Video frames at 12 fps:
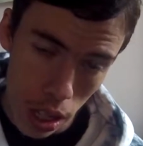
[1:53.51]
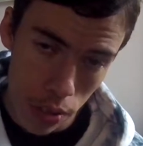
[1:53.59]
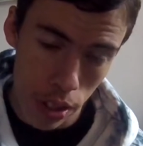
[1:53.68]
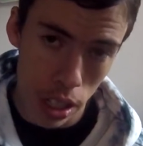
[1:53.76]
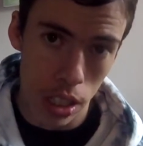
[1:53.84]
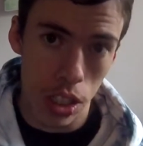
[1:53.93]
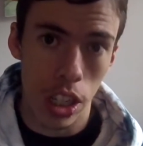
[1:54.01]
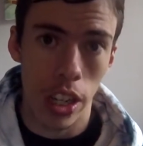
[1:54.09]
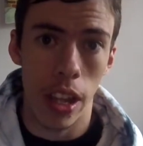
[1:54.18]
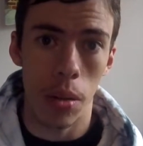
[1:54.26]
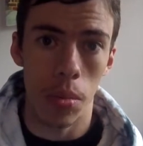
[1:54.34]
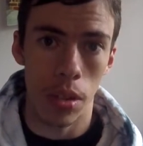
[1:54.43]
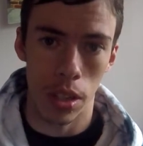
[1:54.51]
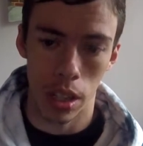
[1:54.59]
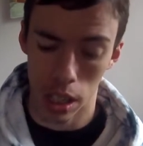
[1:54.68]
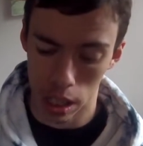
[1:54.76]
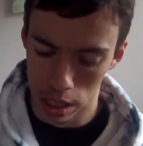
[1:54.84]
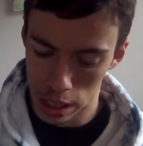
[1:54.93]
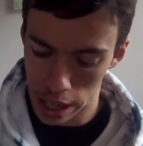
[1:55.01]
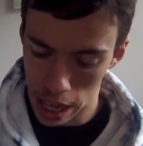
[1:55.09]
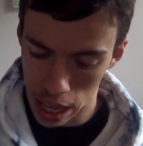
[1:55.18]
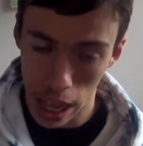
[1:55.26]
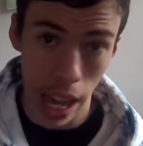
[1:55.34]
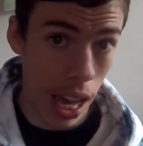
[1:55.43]
I could share that with you guys and
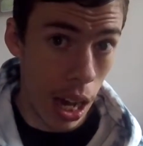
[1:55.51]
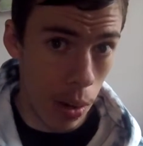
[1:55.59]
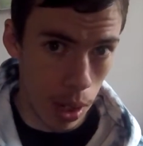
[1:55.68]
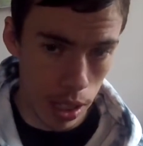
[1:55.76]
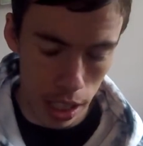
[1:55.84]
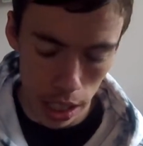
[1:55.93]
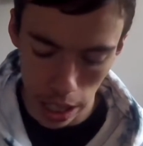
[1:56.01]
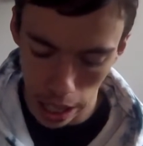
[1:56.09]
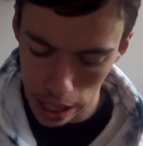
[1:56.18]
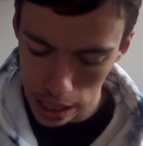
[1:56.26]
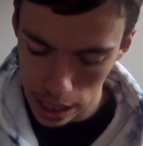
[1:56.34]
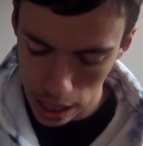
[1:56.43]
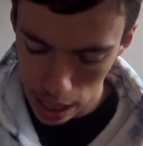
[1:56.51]
how I did that.